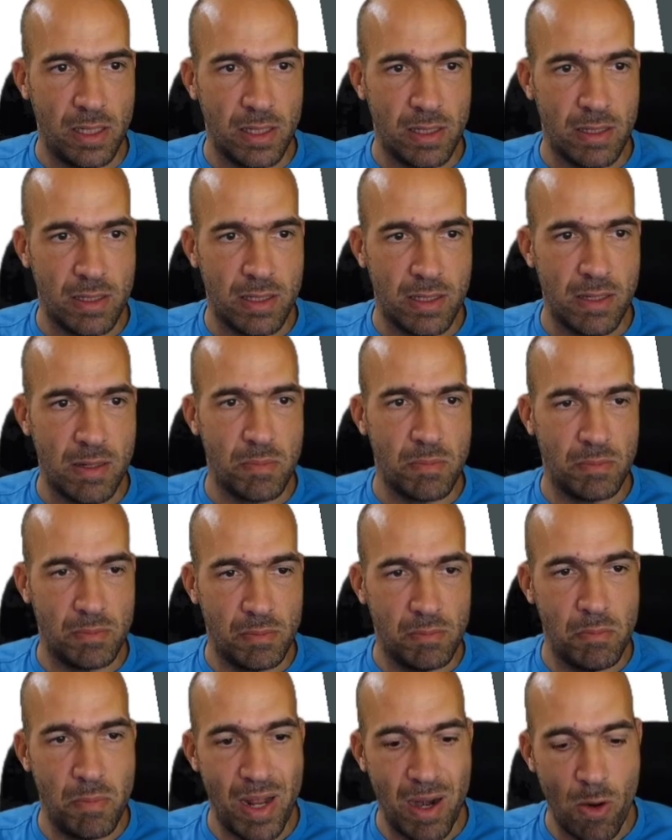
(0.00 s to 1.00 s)
and
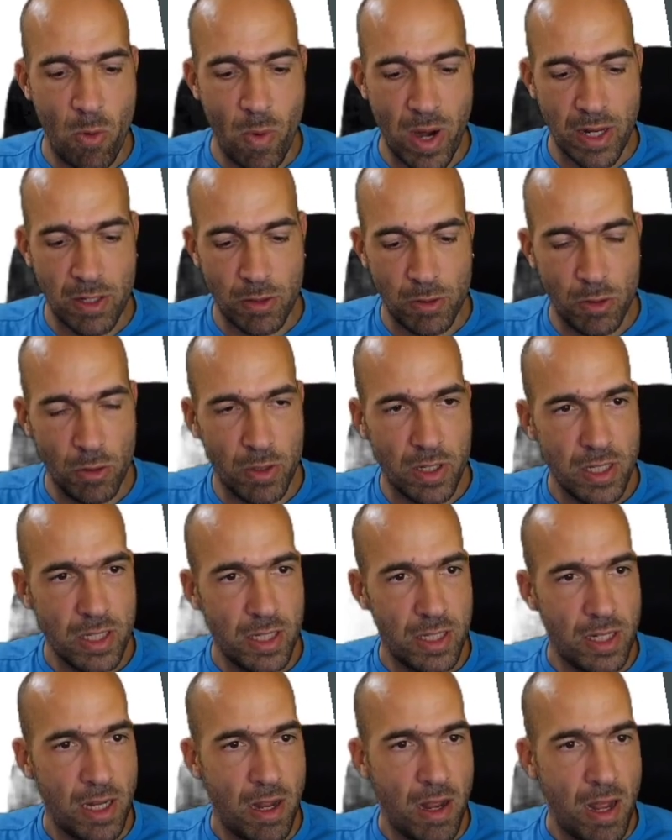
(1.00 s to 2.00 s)
some better way to do
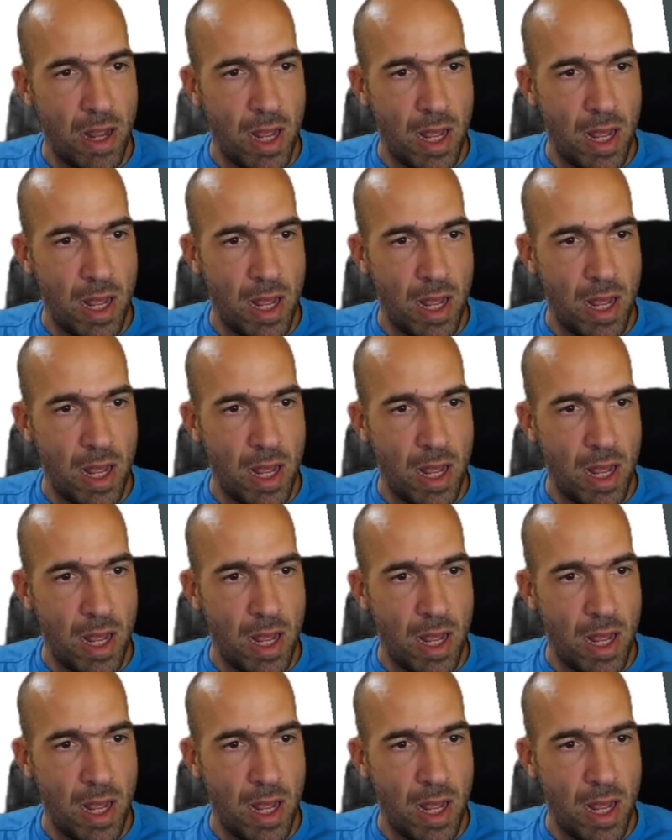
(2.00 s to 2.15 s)
this.